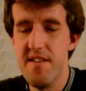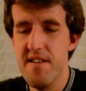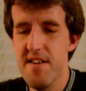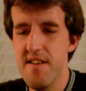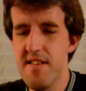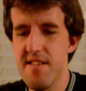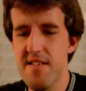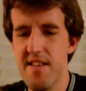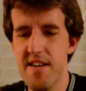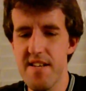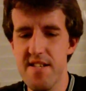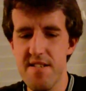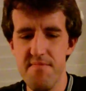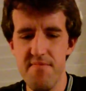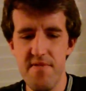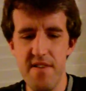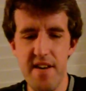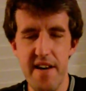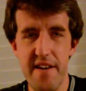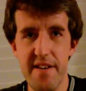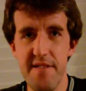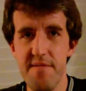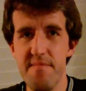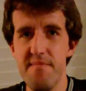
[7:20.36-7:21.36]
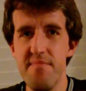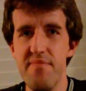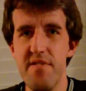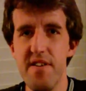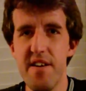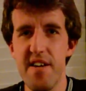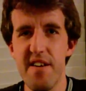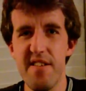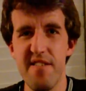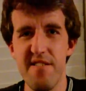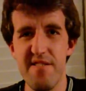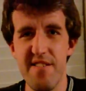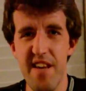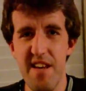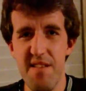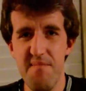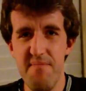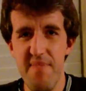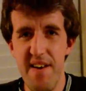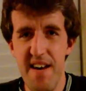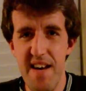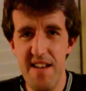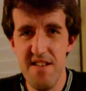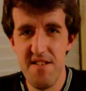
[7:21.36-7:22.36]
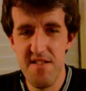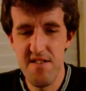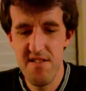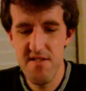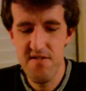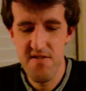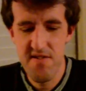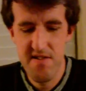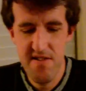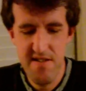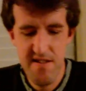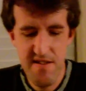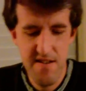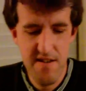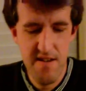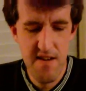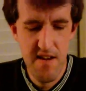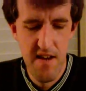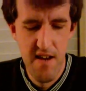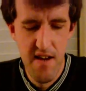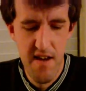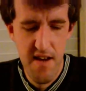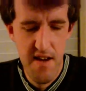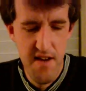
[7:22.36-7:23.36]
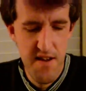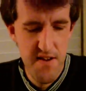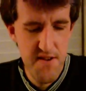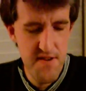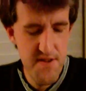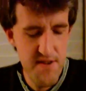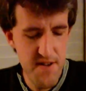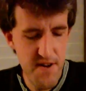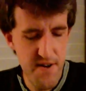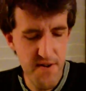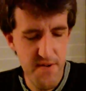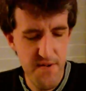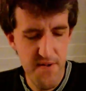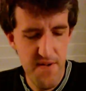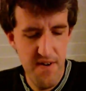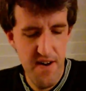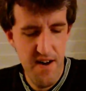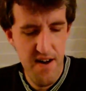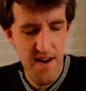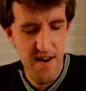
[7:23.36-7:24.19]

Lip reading: guys like to play. I don't play on arcade pads seriously, so